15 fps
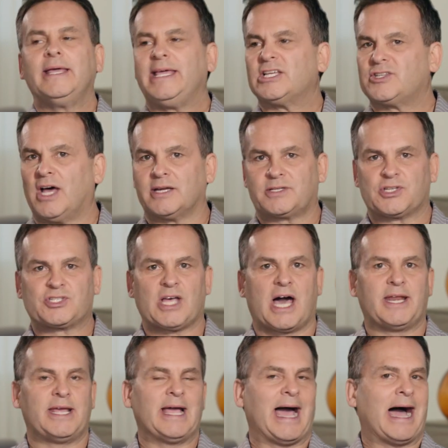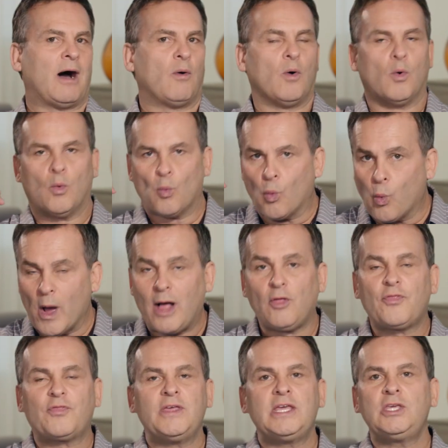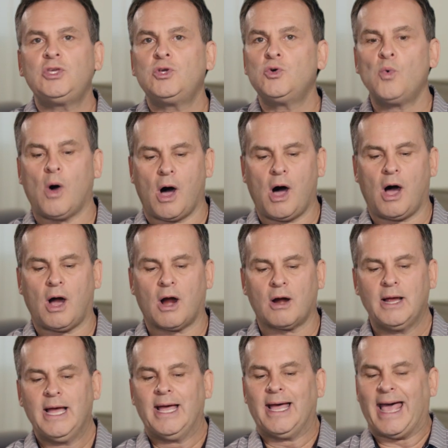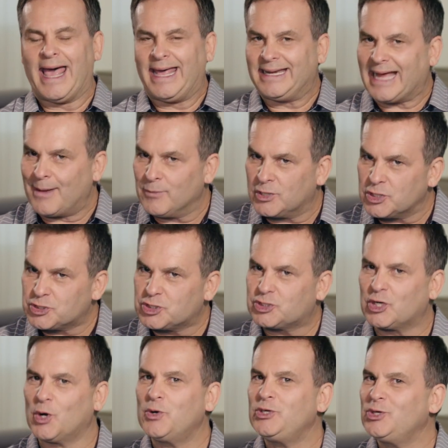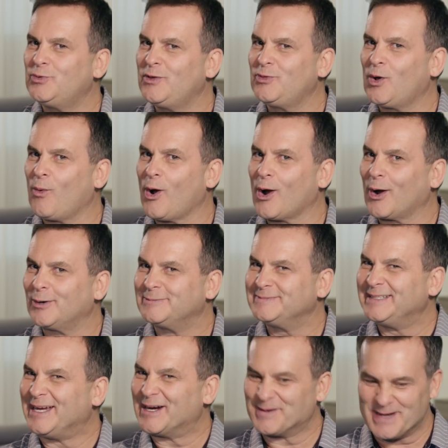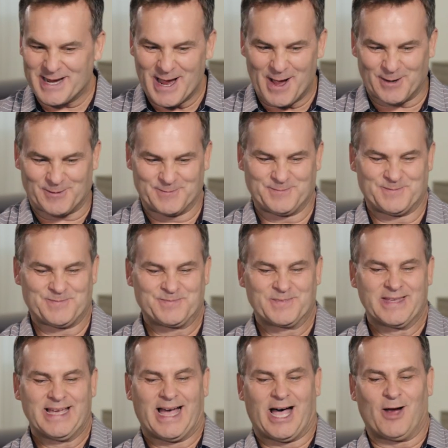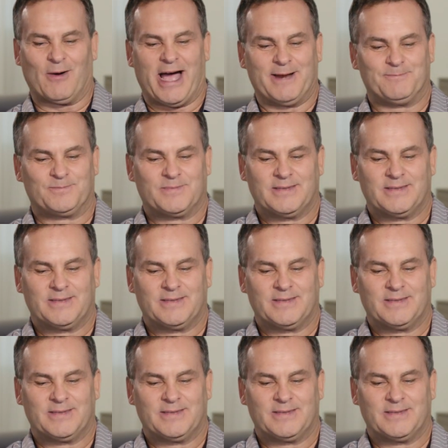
He's not deciding how wealthy you are. And I'm going to show you in the Word. Here we go. All right.